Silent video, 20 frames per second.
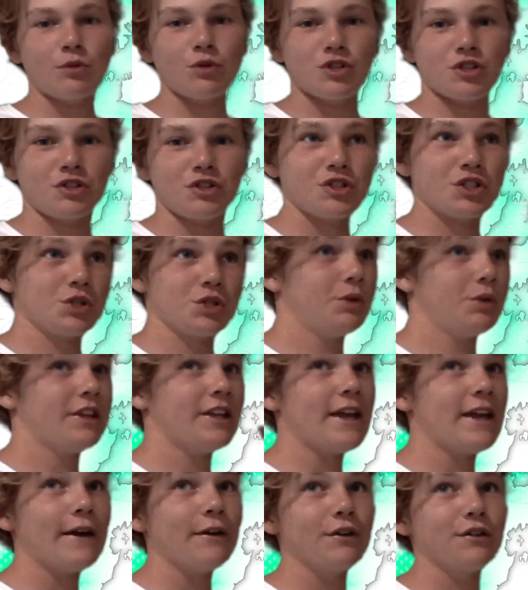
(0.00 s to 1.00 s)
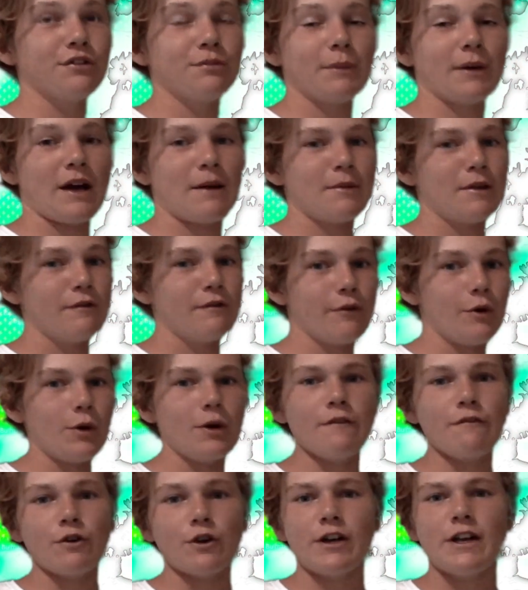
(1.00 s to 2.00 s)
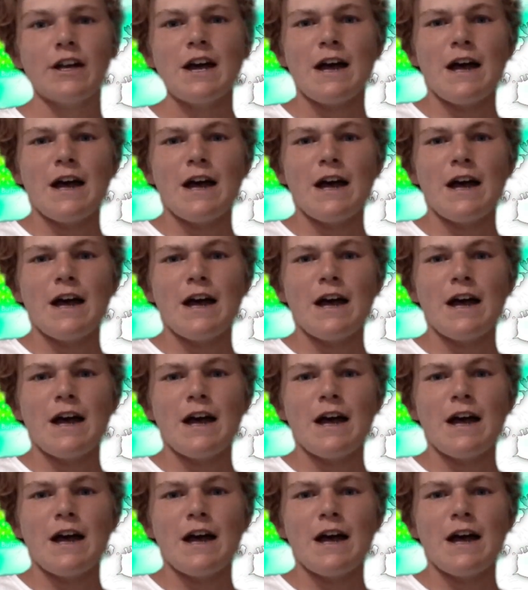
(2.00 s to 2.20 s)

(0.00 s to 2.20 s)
push on shore, the yellows becoming very, very